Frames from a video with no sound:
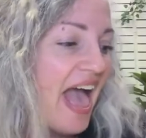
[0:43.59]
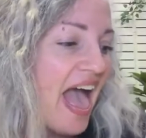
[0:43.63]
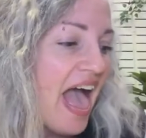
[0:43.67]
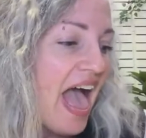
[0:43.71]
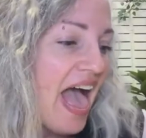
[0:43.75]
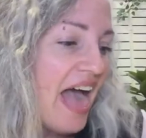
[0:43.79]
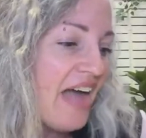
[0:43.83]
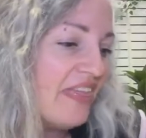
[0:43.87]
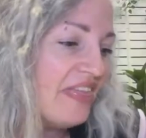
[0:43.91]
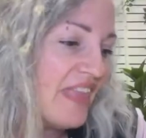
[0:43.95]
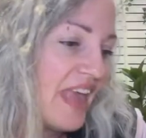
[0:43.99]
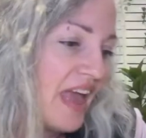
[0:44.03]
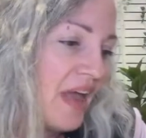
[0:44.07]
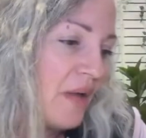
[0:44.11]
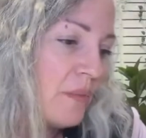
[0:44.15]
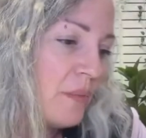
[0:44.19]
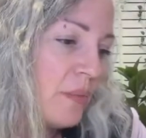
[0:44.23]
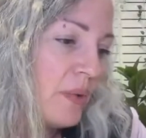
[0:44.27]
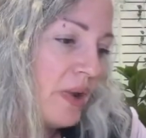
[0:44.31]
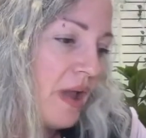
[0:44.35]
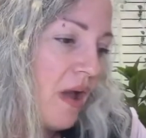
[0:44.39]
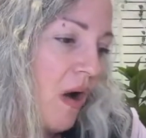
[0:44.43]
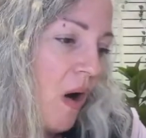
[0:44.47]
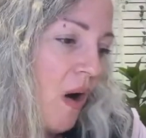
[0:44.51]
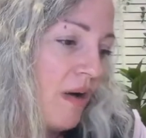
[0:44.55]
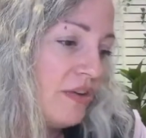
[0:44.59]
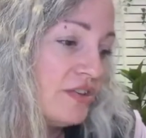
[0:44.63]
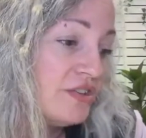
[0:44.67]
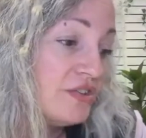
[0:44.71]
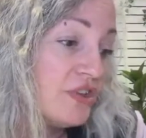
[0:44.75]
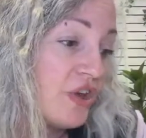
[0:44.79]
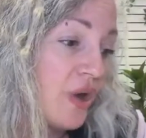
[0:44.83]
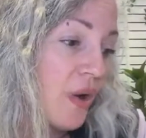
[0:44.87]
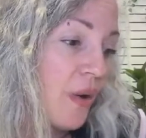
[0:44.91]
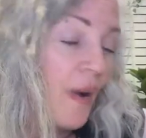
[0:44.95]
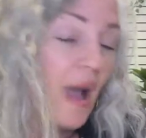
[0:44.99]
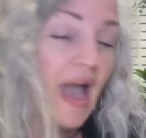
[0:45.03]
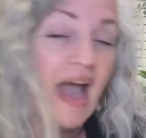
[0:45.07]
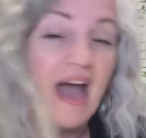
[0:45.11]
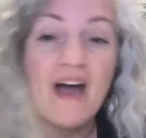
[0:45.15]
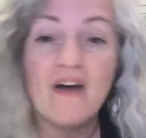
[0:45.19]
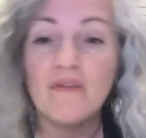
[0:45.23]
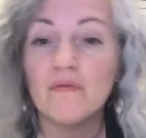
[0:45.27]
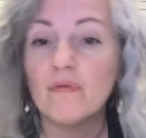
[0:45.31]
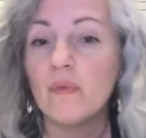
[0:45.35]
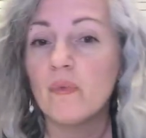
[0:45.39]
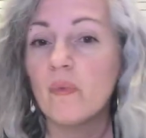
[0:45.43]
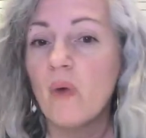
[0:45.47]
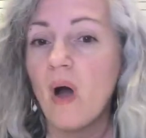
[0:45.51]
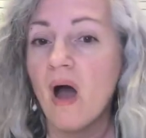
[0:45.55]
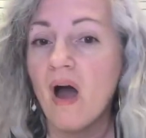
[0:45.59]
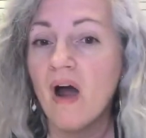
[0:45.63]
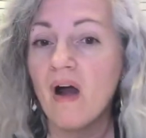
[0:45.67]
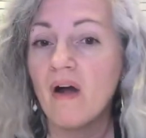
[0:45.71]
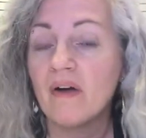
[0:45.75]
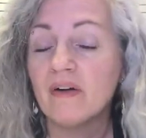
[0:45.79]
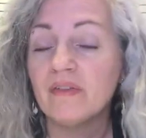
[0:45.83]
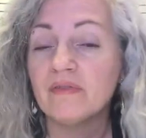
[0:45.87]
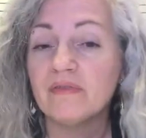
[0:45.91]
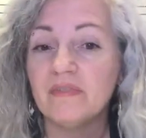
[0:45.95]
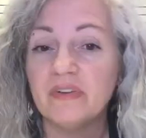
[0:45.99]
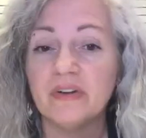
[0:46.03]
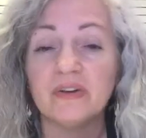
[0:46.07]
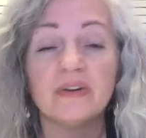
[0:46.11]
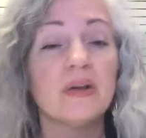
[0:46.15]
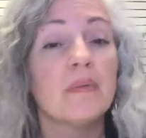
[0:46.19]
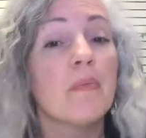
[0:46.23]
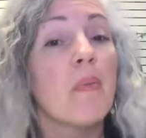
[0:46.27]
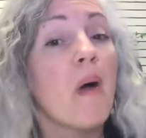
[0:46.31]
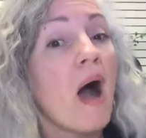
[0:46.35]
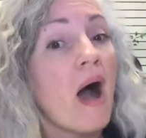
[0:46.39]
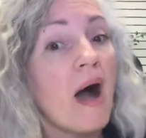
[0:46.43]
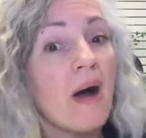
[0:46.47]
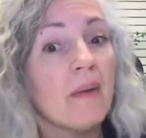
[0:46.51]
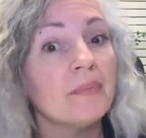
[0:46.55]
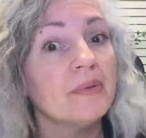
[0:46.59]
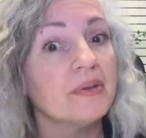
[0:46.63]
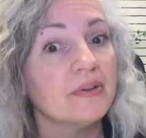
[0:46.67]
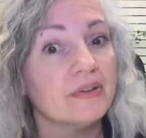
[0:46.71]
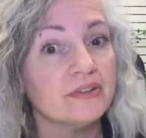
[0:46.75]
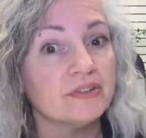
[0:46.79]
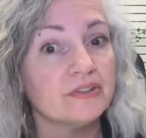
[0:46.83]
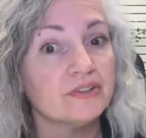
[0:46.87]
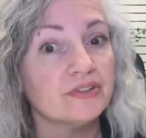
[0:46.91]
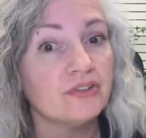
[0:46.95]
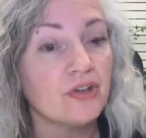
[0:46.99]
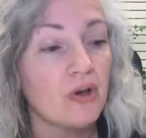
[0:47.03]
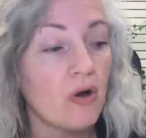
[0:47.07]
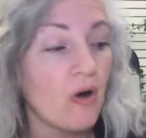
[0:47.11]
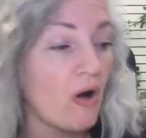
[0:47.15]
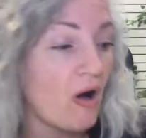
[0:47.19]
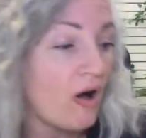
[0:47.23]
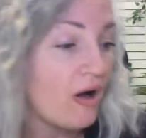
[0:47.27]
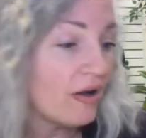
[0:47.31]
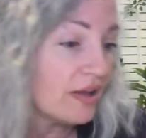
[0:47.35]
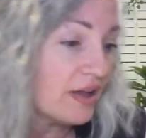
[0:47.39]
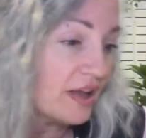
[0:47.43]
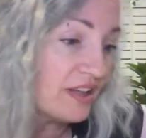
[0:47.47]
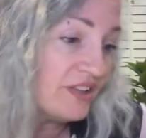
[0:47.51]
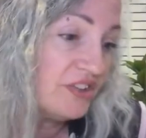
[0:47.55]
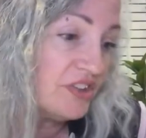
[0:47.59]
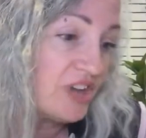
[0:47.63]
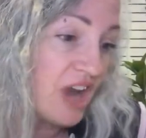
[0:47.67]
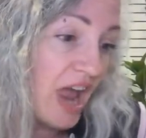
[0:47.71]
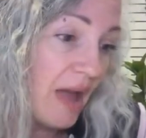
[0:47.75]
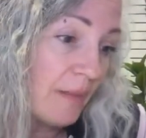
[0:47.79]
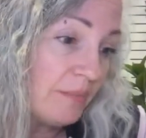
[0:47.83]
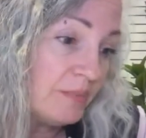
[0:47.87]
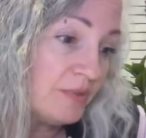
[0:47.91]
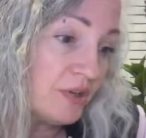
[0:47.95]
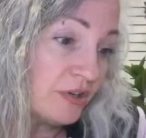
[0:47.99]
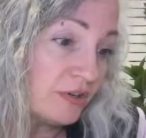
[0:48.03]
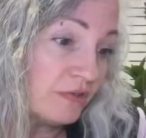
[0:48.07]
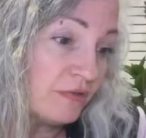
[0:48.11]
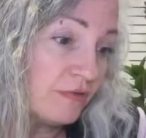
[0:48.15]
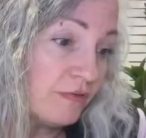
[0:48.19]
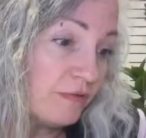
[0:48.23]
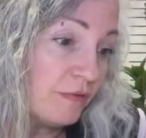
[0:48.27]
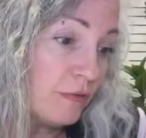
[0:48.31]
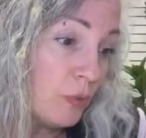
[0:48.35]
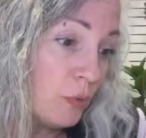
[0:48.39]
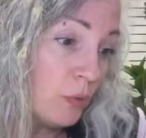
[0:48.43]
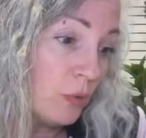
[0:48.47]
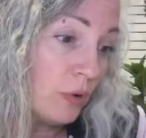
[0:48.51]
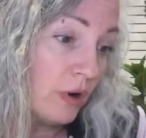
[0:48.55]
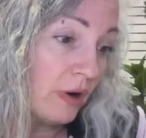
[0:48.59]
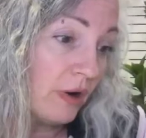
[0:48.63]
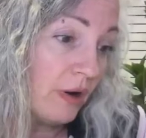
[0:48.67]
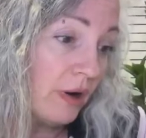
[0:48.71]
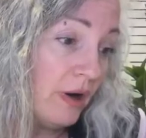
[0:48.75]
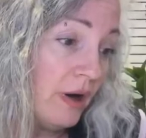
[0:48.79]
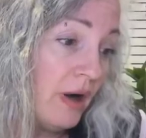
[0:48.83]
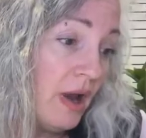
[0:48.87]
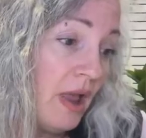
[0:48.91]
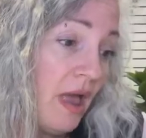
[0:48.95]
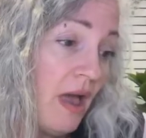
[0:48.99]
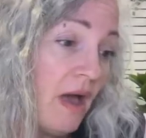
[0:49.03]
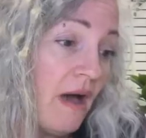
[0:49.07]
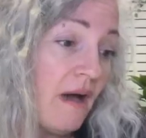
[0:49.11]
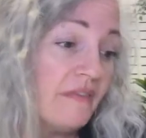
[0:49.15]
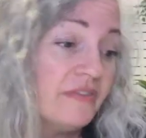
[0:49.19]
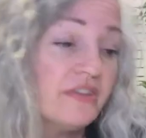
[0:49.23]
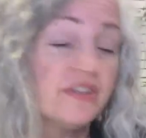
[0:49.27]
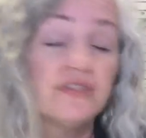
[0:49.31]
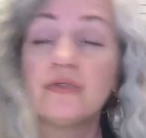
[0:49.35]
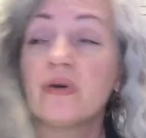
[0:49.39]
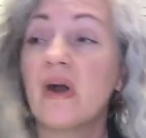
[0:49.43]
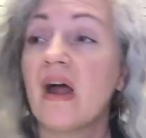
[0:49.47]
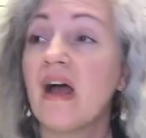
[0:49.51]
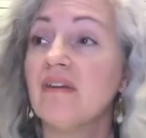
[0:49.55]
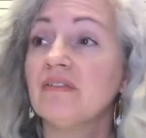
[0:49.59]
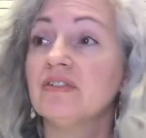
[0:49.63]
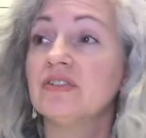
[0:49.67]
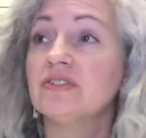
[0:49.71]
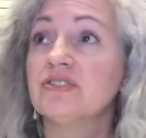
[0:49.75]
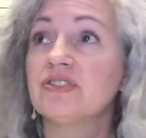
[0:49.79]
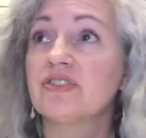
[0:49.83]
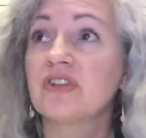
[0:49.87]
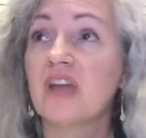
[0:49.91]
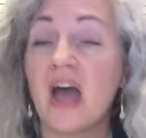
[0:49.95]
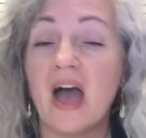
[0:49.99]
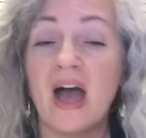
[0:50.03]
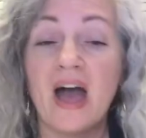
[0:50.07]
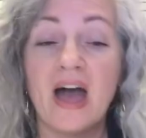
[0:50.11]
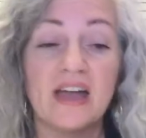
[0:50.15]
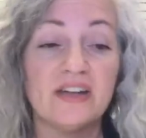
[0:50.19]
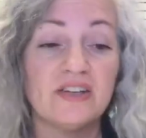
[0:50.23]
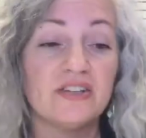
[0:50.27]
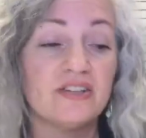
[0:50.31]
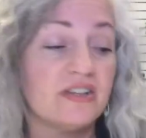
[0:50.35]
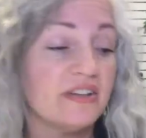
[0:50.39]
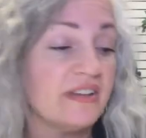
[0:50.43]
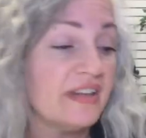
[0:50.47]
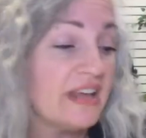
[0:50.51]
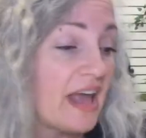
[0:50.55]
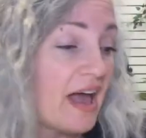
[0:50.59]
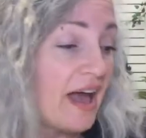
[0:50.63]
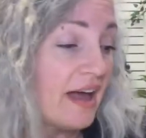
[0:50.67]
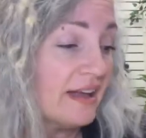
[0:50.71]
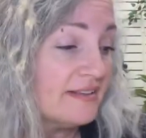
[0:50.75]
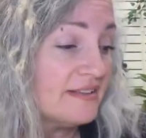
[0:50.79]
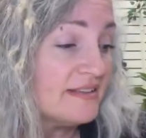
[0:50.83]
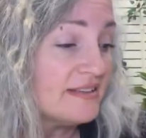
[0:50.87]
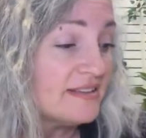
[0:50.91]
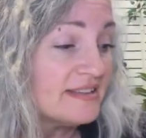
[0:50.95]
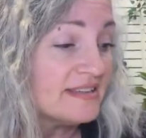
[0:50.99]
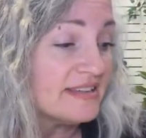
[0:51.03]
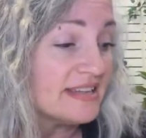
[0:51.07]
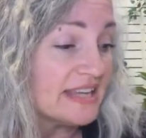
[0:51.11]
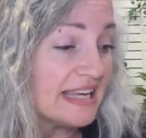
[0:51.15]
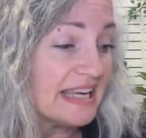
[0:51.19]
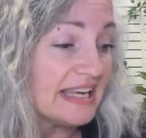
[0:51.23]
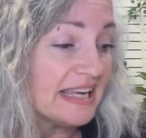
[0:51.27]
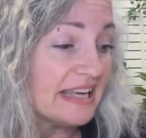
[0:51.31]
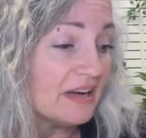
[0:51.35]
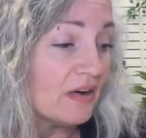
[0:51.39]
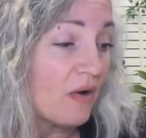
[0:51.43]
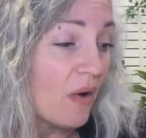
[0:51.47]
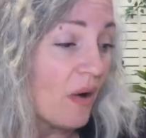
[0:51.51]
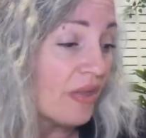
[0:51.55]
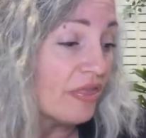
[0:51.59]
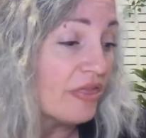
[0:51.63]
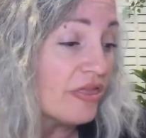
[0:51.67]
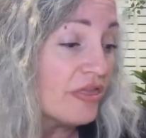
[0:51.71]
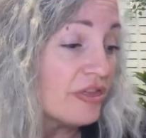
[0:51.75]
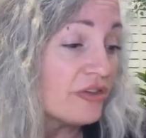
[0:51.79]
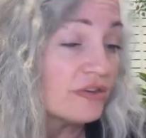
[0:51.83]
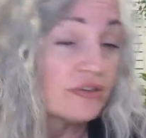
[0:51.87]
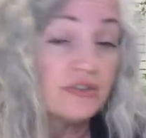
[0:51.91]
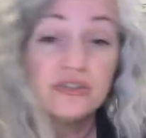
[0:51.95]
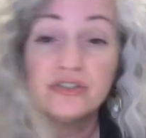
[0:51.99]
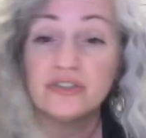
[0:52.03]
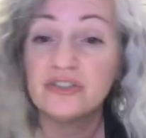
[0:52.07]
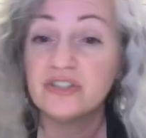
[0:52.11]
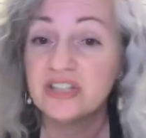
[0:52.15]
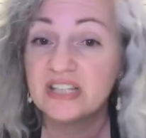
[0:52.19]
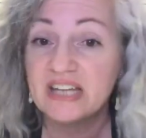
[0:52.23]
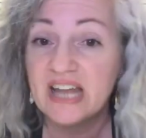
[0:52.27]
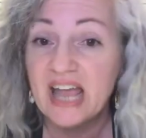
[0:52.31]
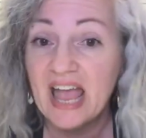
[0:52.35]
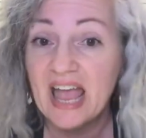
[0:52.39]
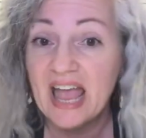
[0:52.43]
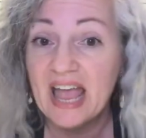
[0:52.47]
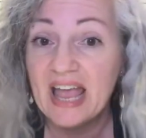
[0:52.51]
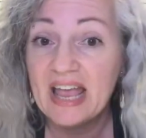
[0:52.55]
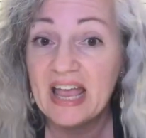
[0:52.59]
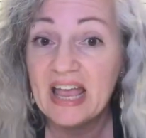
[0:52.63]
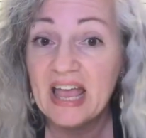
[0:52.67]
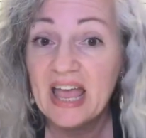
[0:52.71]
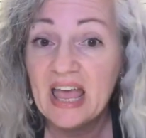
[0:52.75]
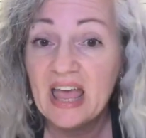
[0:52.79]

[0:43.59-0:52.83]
And then we also have our very popular talk, Chapter 4 of the Traveler's Guide to the Unseen on Thursday,